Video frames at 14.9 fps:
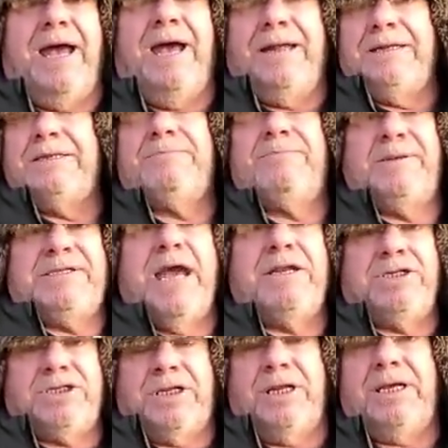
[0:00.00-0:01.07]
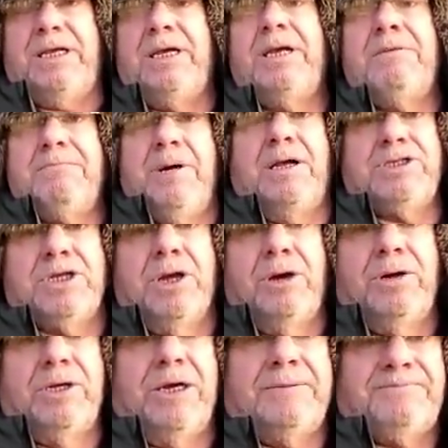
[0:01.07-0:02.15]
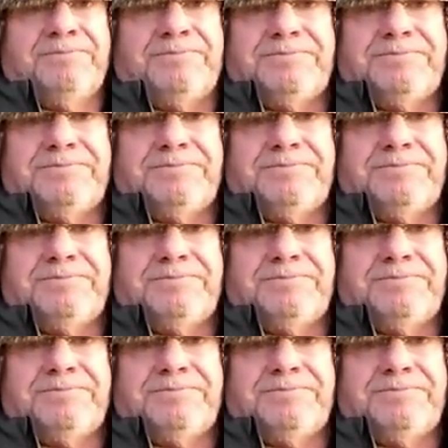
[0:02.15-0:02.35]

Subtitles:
and potentially much longer.